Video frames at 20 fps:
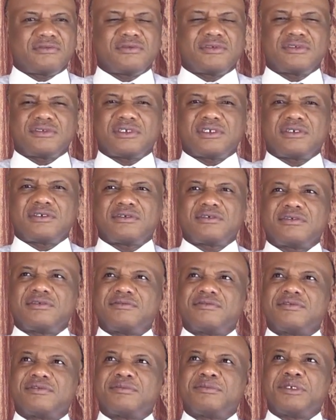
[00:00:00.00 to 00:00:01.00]
what, I don't
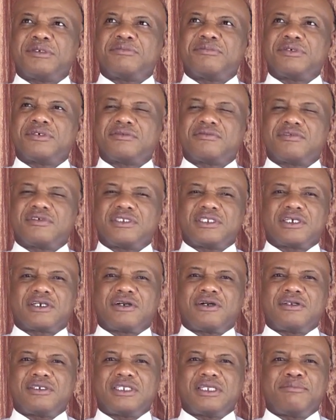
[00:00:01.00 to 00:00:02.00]
even remember what they
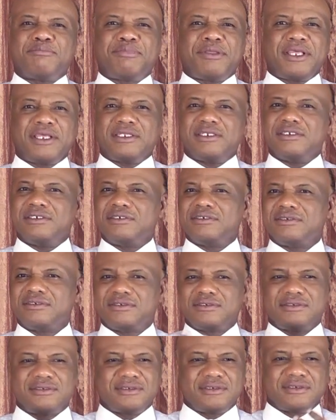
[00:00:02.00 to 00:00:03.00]
call that pen.
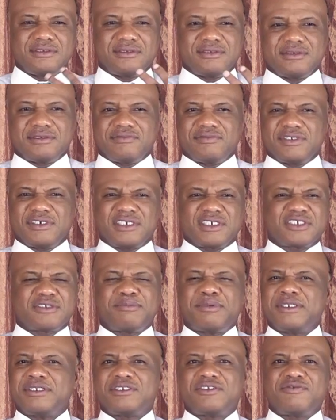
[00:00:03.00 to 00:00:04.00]
It's a very
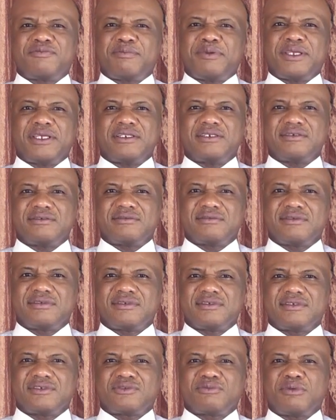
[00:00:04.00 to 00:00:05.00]
expensive pen.
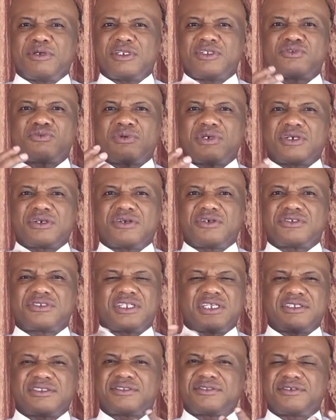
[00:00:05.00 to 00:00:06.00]
The smallest one
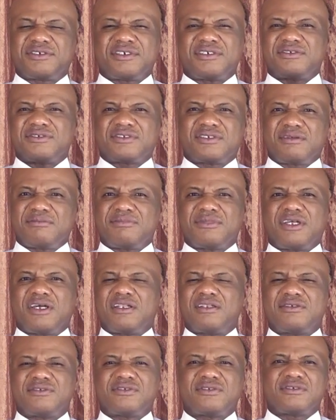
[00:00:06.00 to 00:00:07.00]
costs like three hundred some
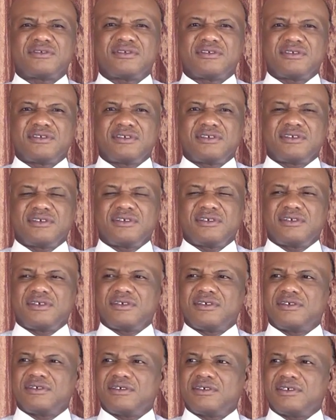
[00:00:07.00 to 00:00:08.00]
dollars.
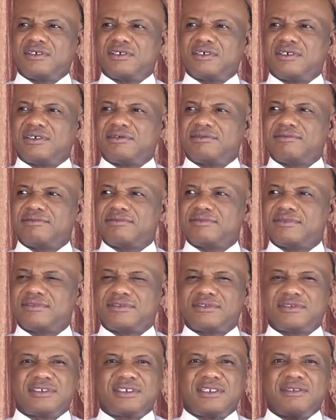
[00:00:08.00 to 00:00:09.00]
Uh,
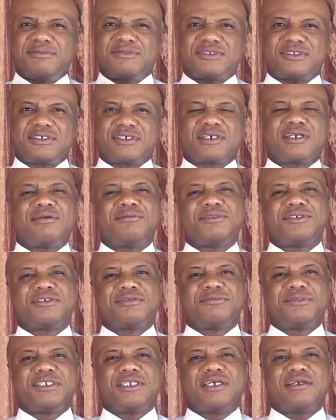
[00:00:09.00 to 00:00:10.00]
the name is not coming
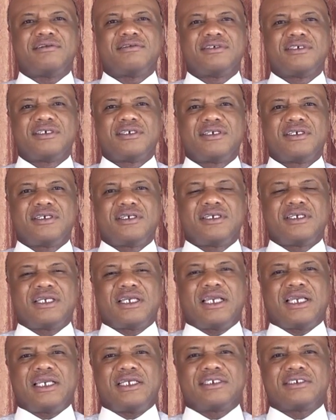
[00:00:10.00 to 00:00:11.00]
to me now.
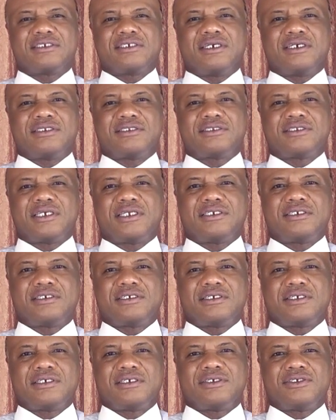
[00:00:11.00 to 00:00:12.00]
And God said,
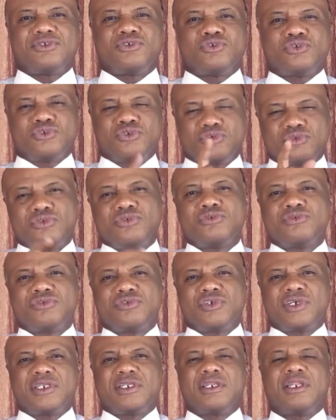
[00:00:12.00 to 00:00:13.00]
you, you, you,
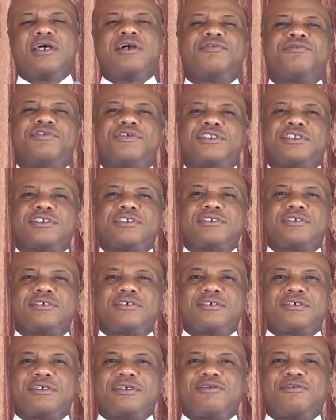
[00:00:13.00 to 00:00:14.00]
You're in love with it.
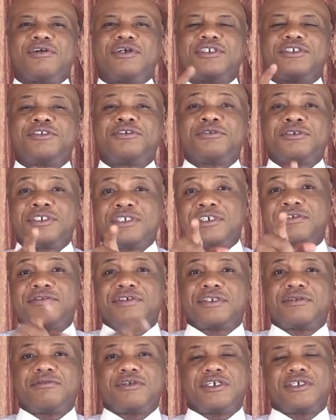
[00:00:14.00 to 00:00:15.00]
Why don't you give
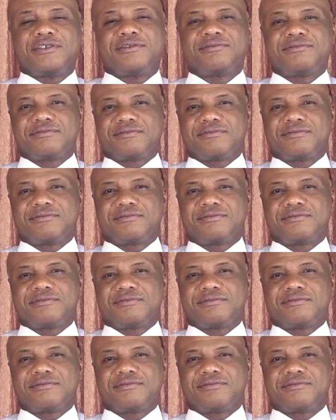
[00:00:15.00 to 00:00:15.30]
it away?